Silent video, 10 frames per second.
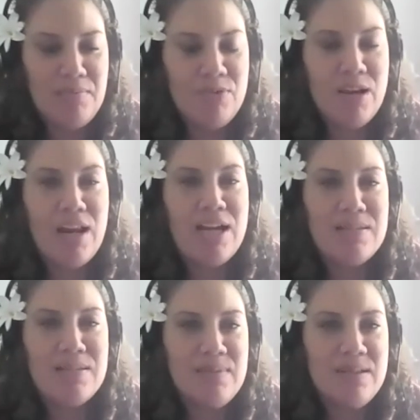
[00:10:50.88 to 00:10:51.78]

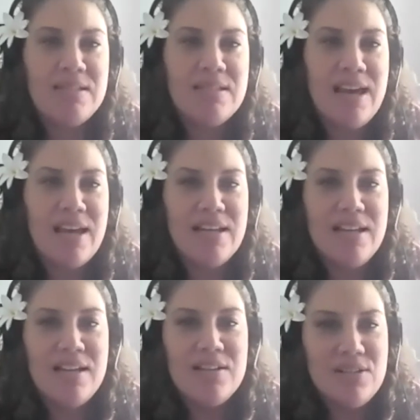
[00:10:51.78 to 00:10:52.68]
realize is that
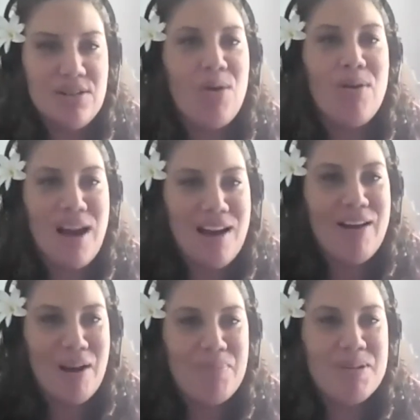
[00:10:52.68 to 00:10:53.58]
so
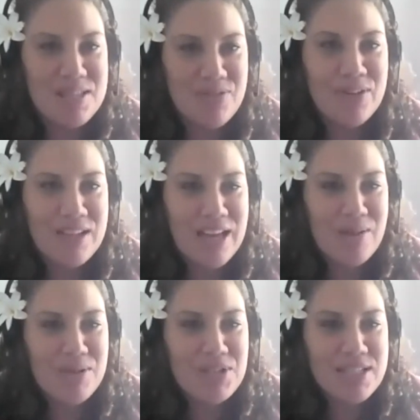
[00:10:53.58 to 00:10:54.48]
are our Pacific
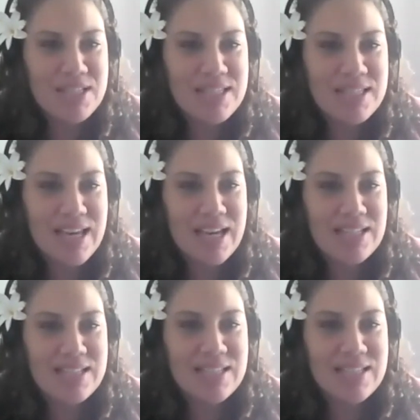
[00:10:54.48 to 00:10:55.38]
languages, that
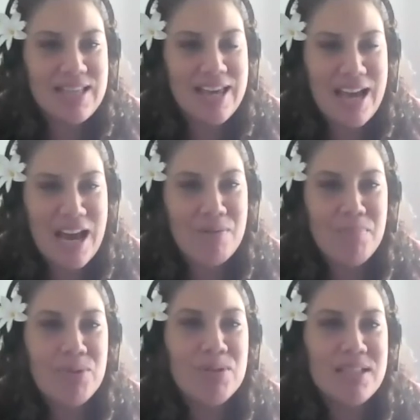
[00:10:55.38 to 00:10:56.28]
they are
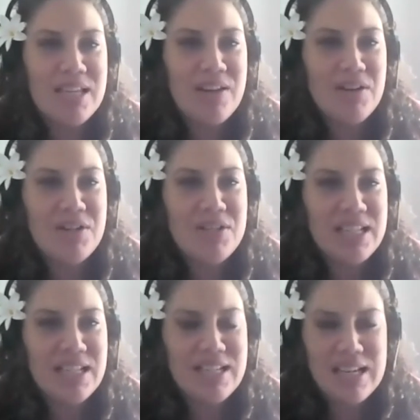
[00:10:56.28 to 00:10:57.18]
important here in New
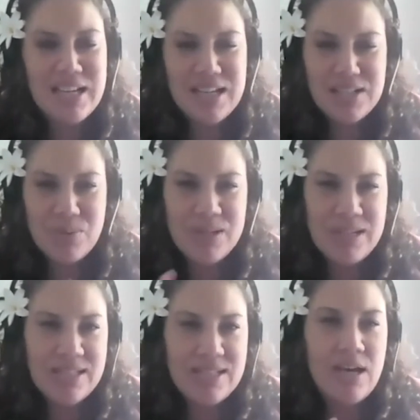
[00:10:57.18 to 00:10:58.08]
Zealand. So we
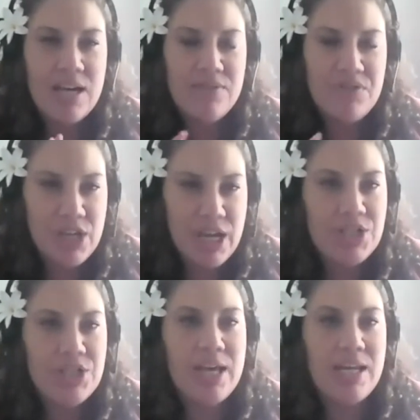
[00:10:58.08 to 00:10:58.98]
need to kind of
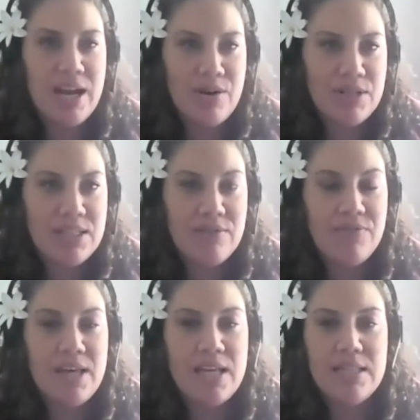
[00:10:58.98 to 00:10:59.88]
change that narrative
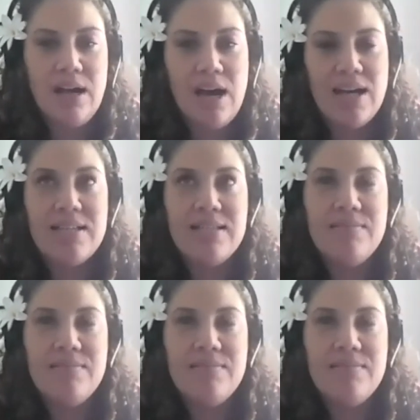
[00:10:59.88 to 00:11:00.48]
that I